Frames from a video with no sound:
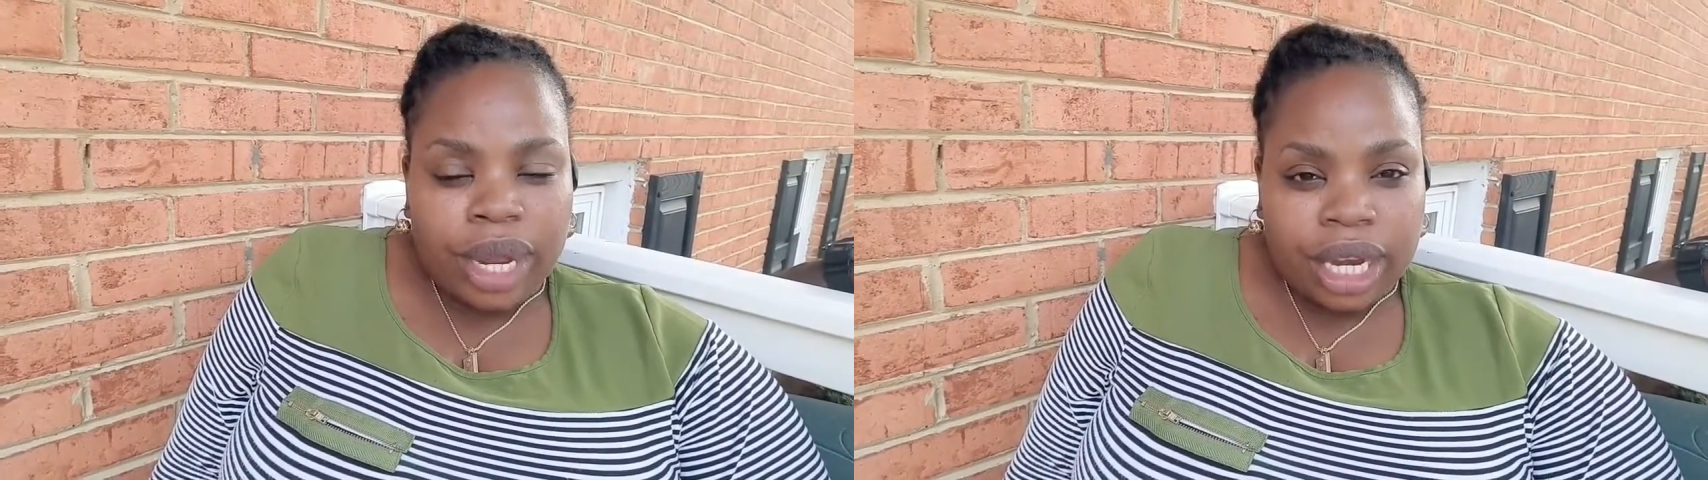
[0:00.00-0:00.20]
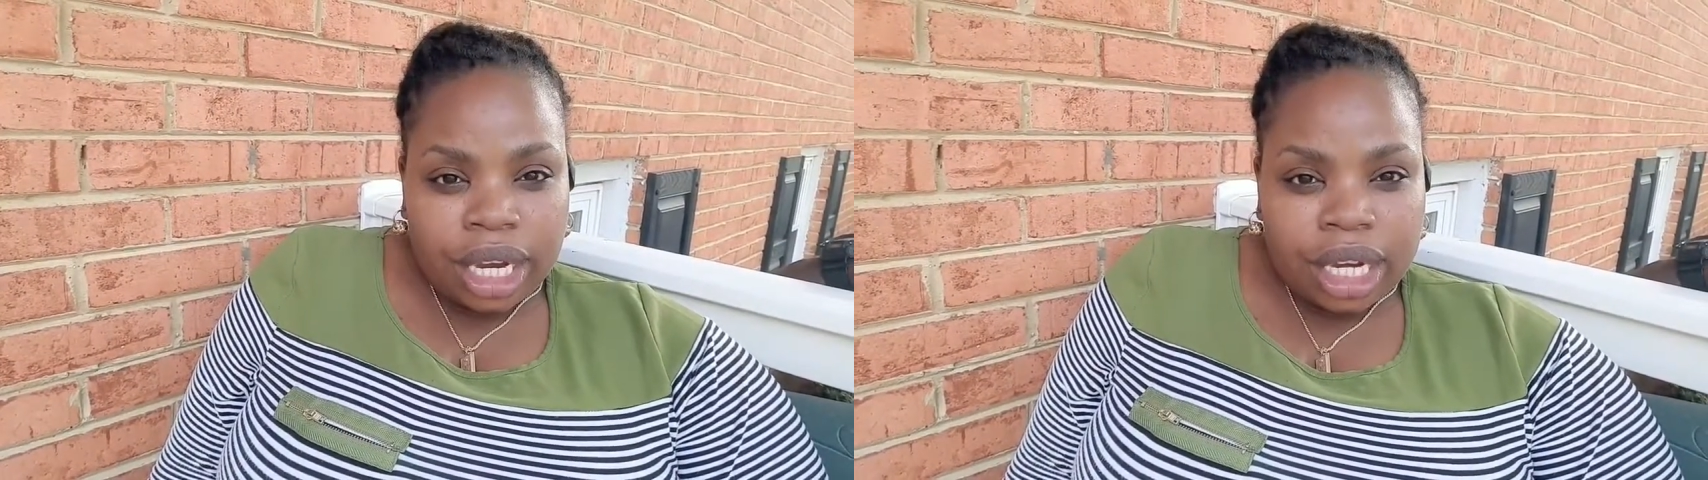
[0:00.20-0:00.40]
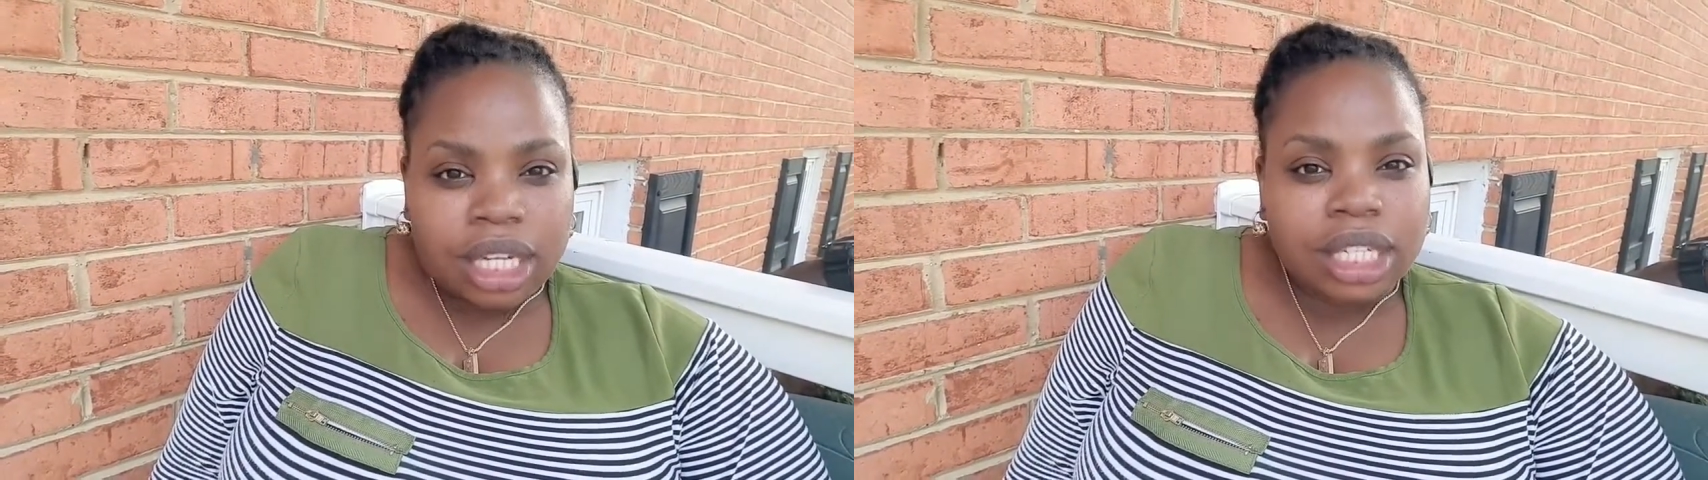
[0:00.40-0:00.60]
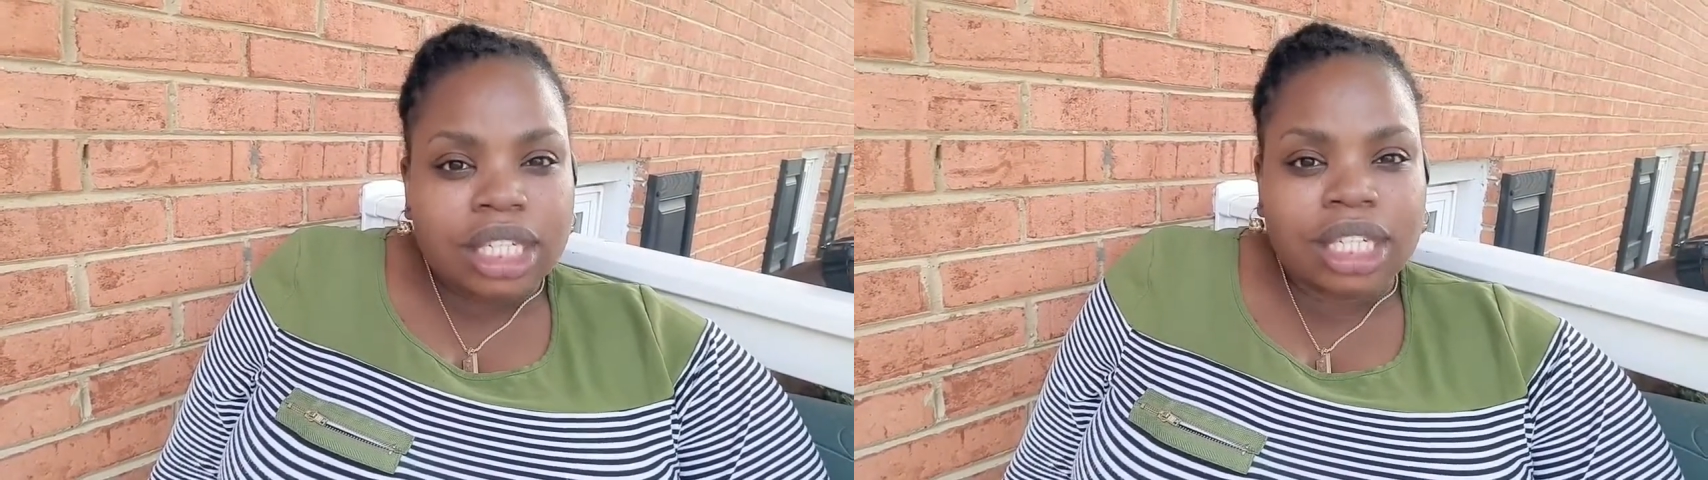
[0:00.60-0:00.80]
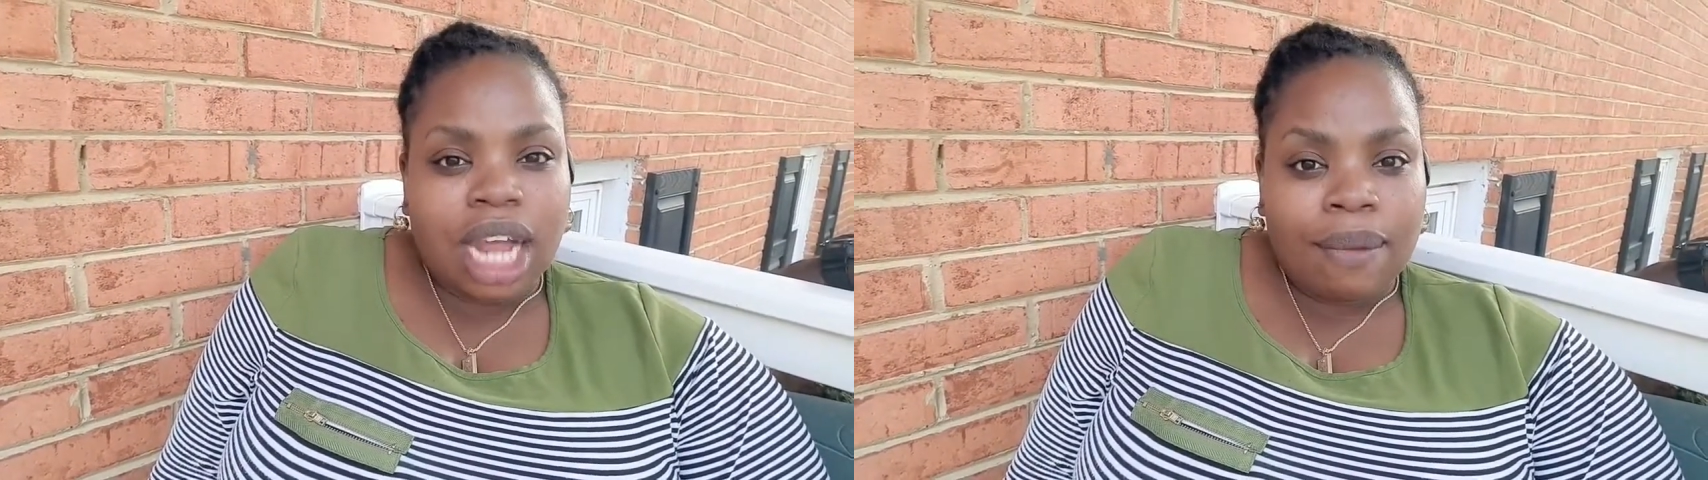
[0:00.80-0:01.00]
when
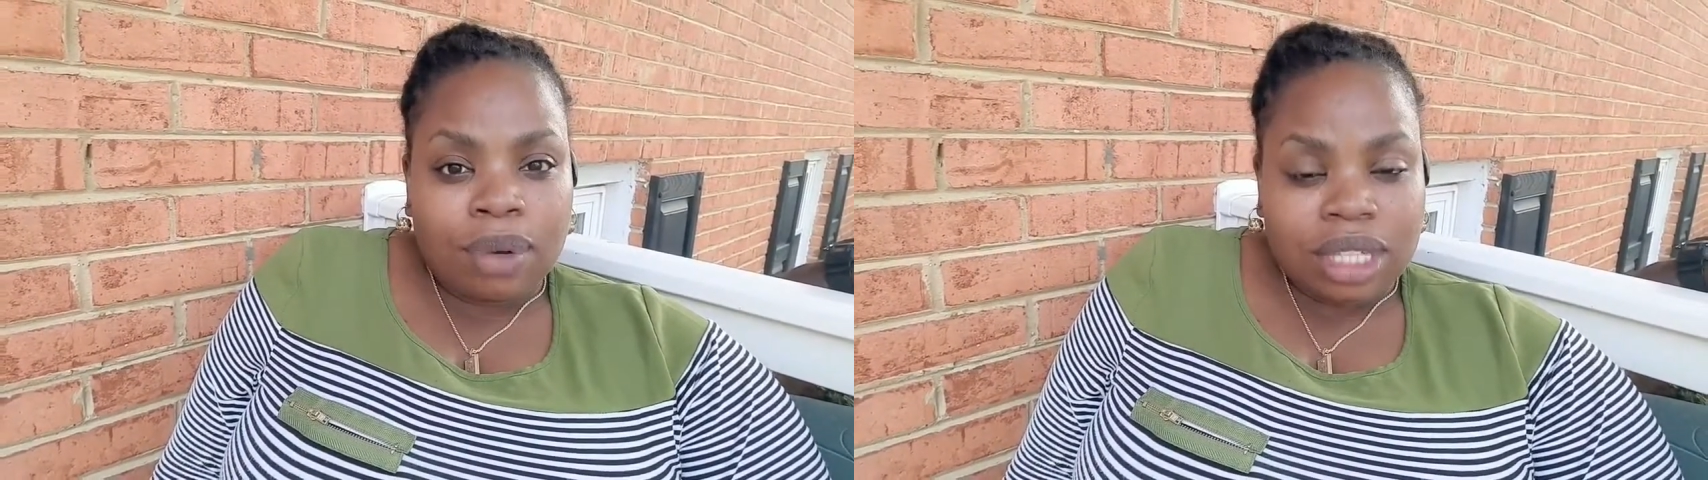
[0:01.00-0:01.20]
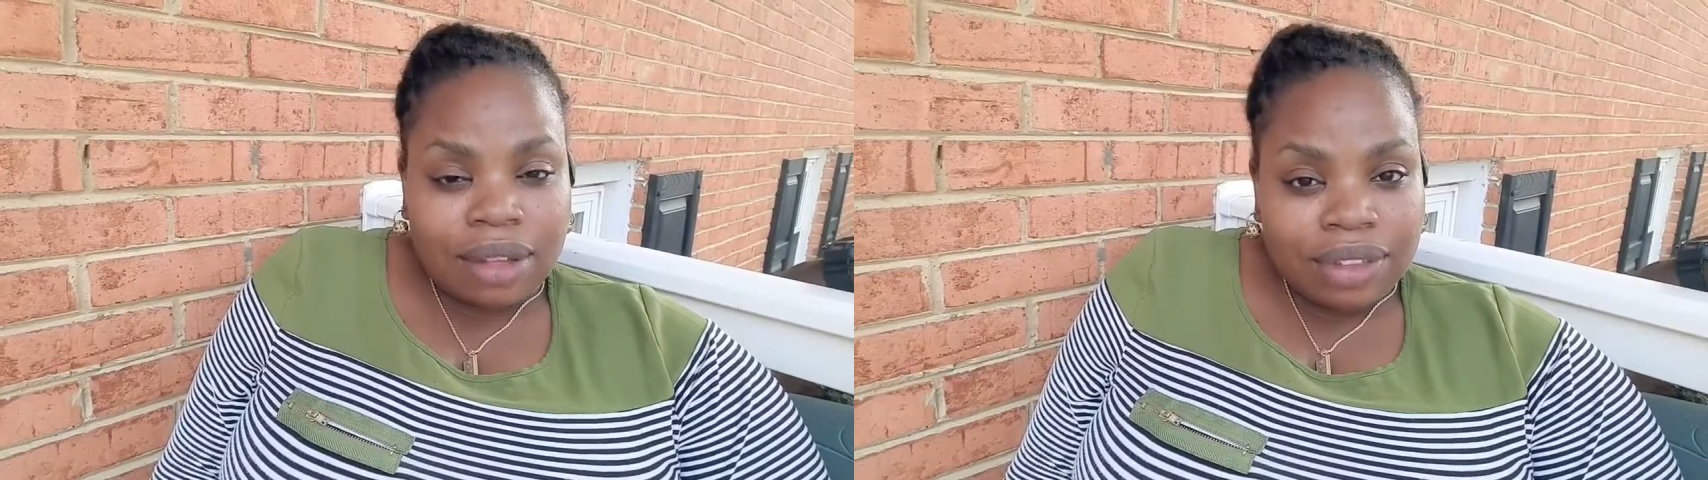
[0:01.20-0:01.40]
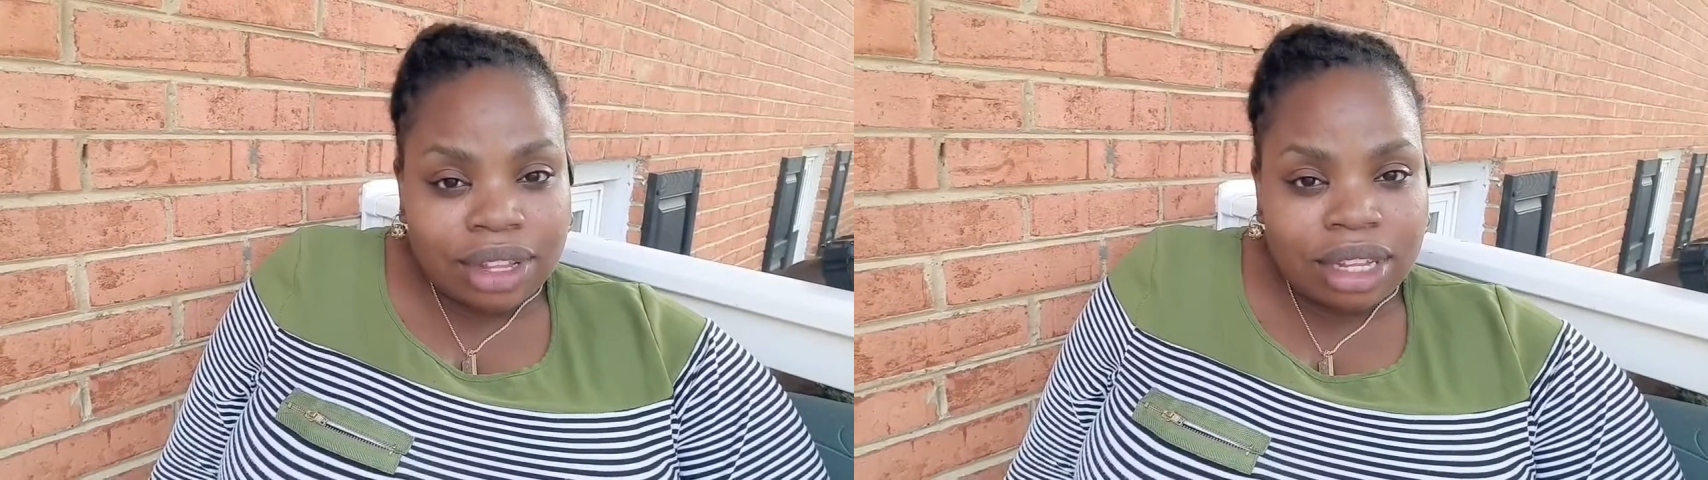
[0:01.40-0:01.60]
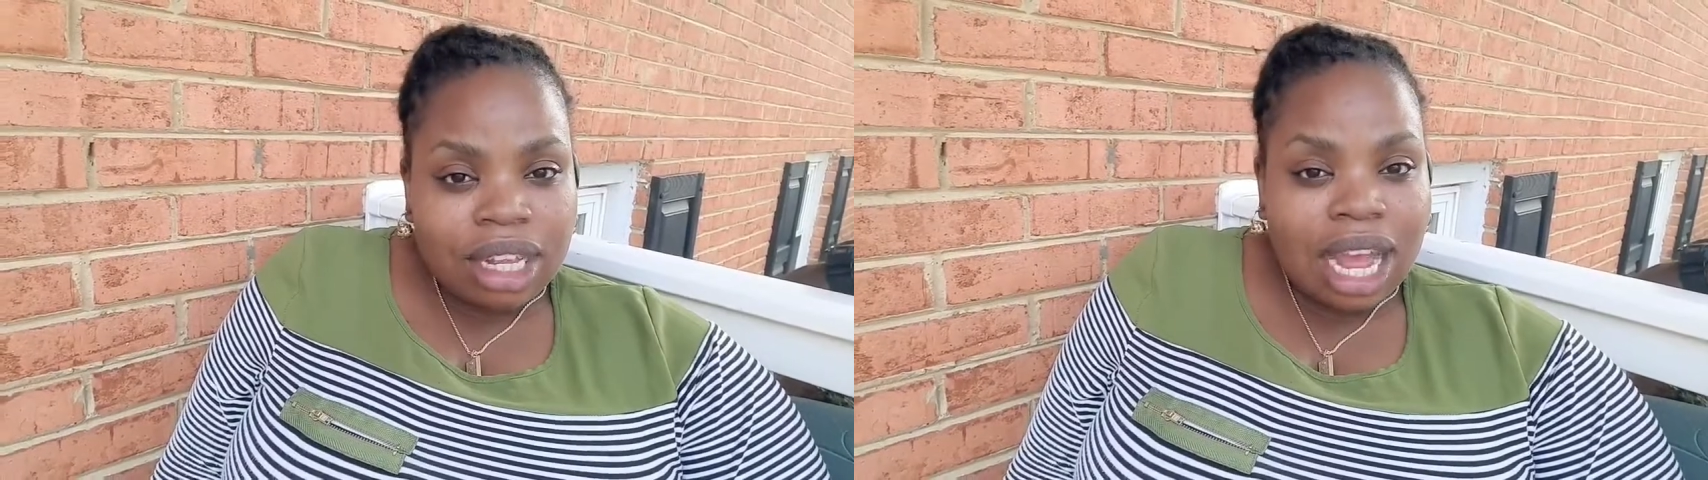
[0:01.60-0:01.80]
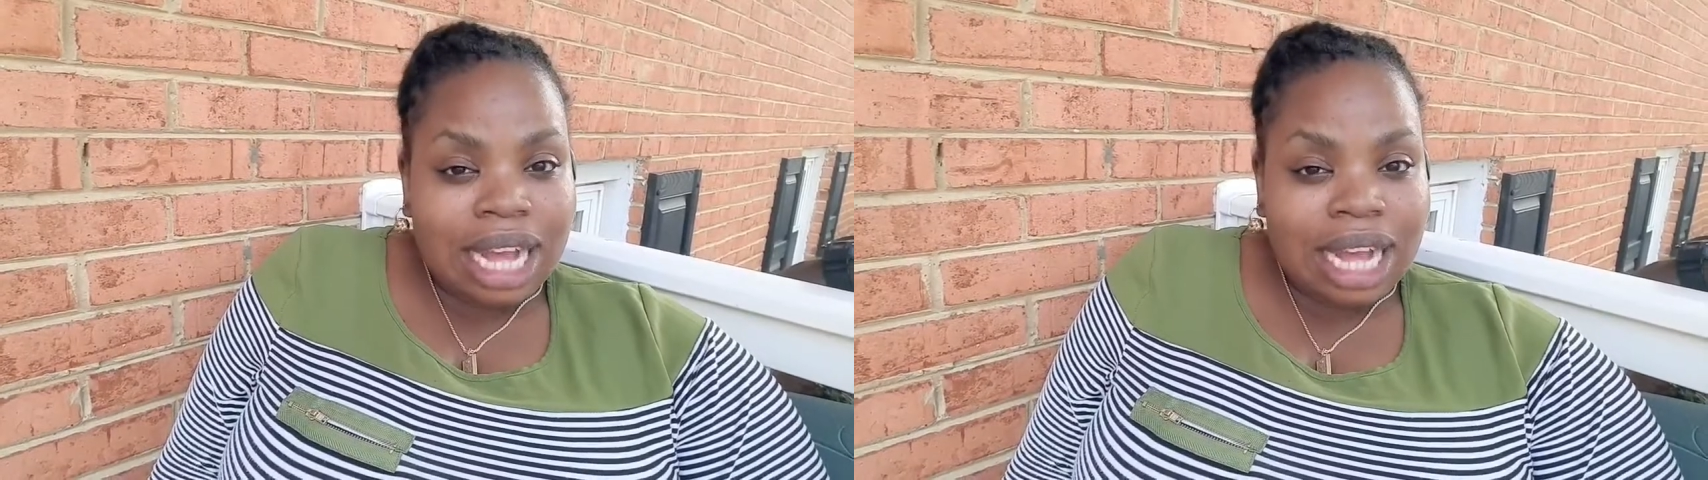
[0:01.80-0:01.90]
she almost have the